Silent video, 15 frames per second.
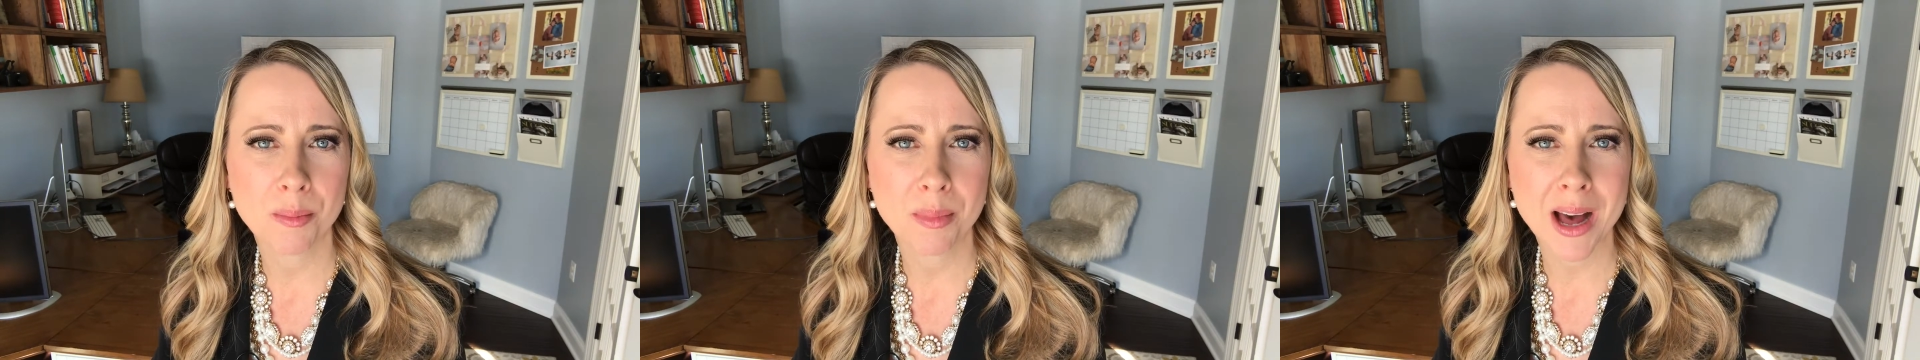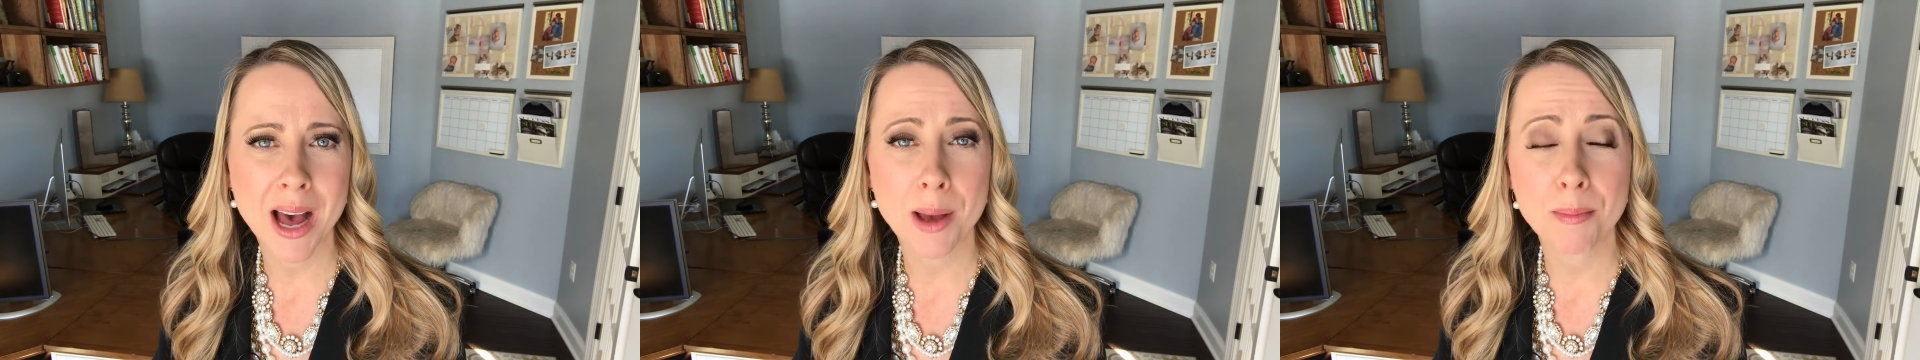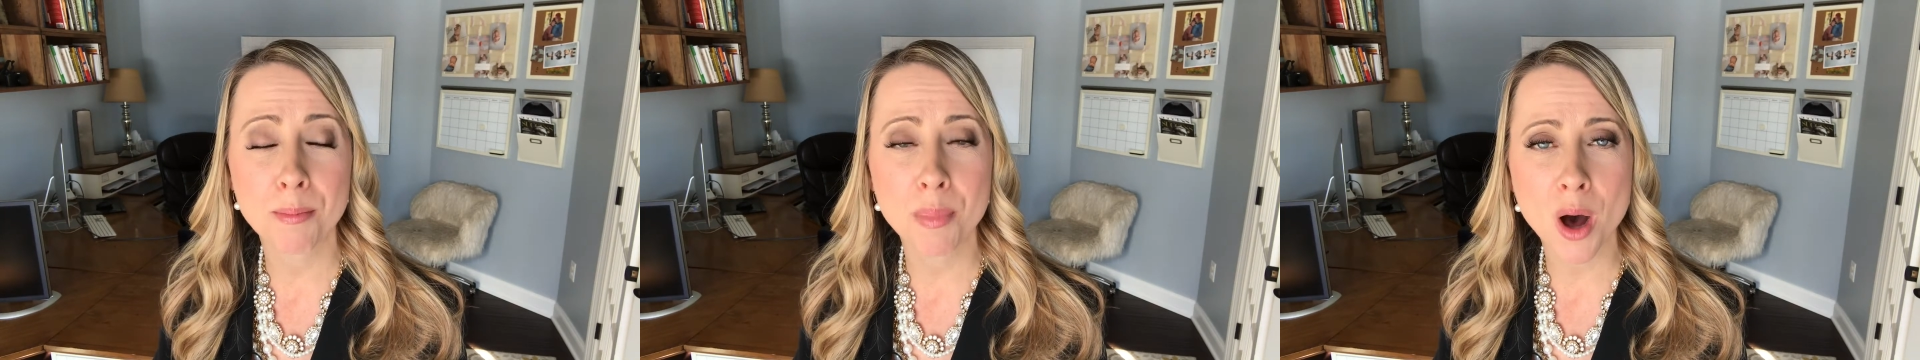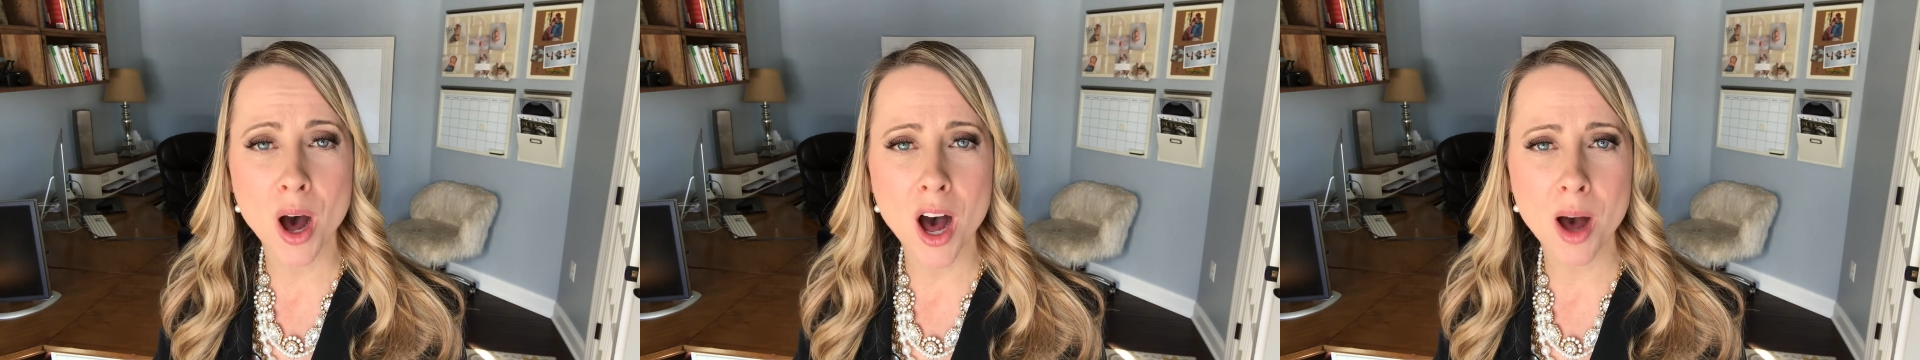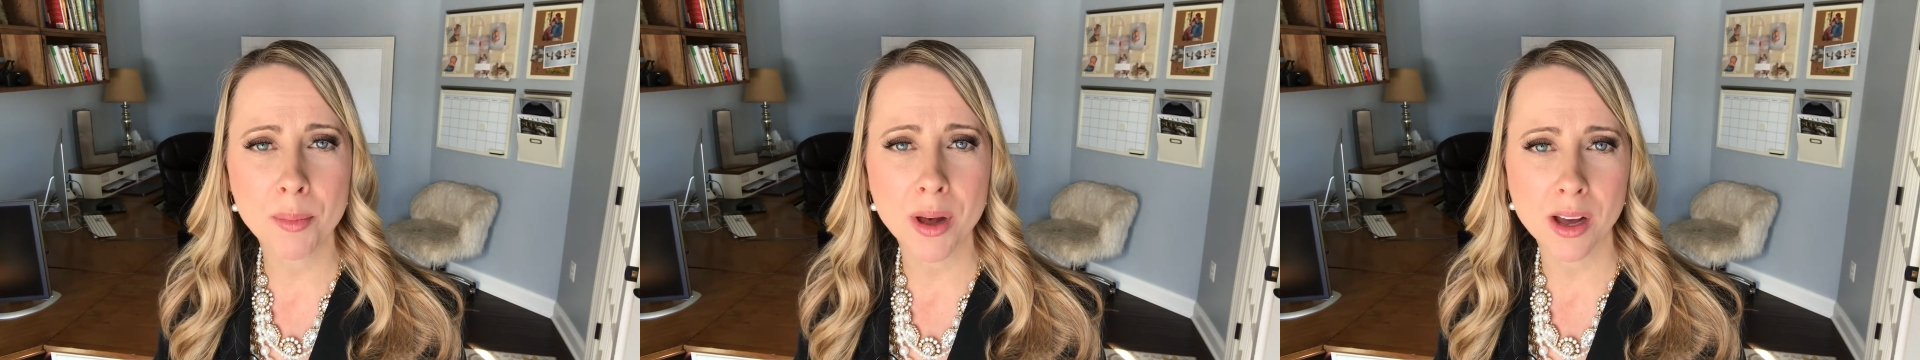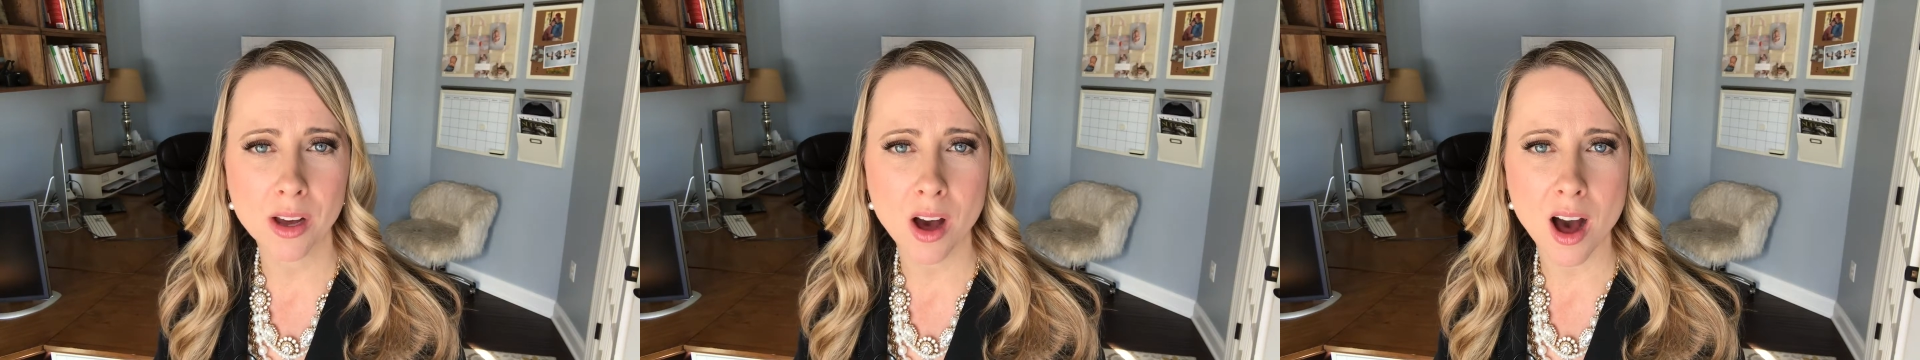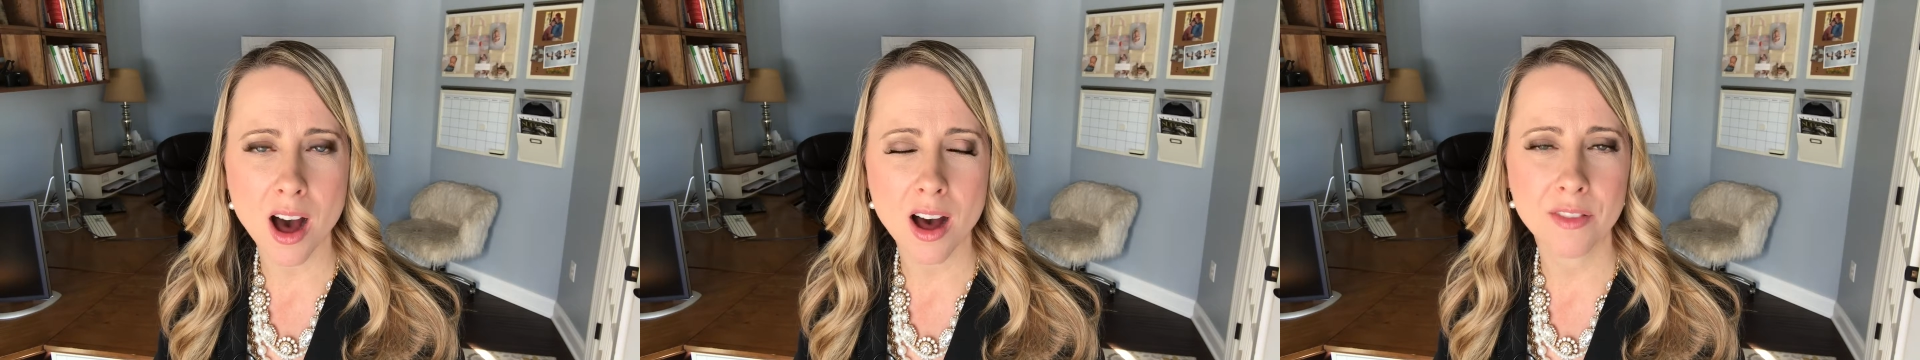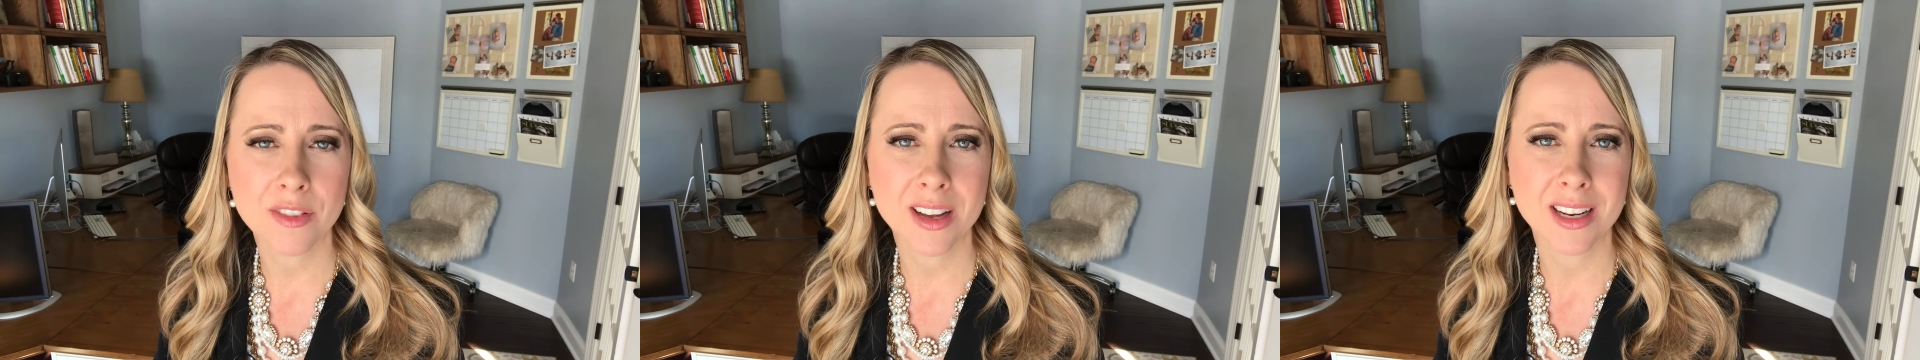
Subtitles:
by Bob Goff,